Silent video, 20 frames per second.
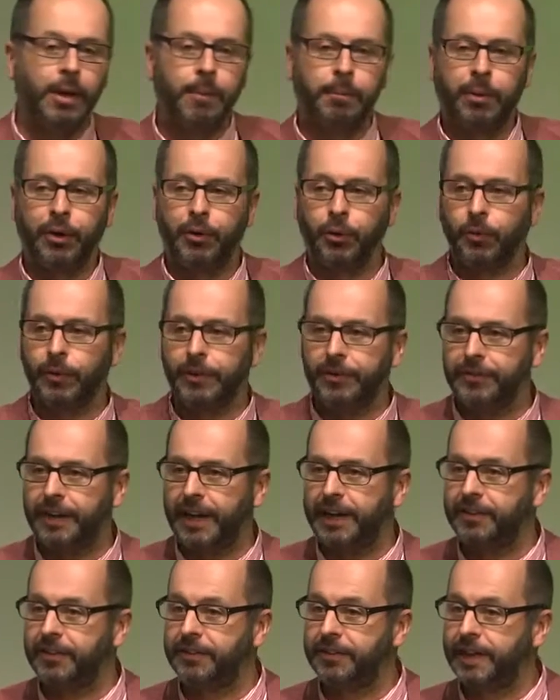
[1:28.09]
put all this
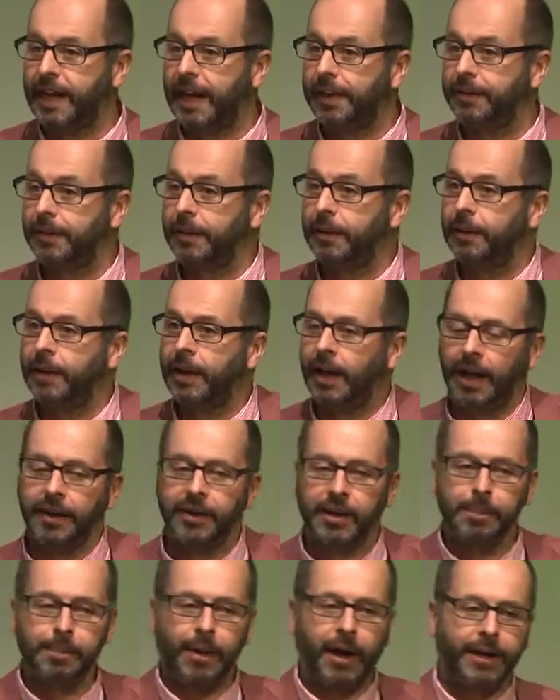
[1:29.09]
data together and
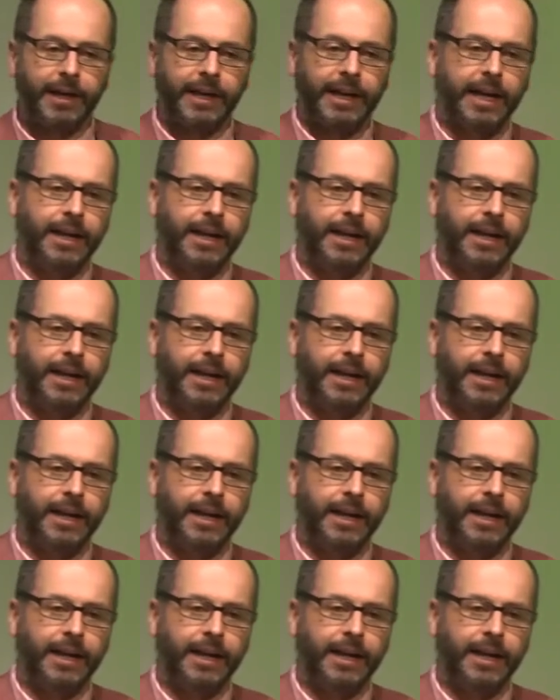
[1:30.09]
combining it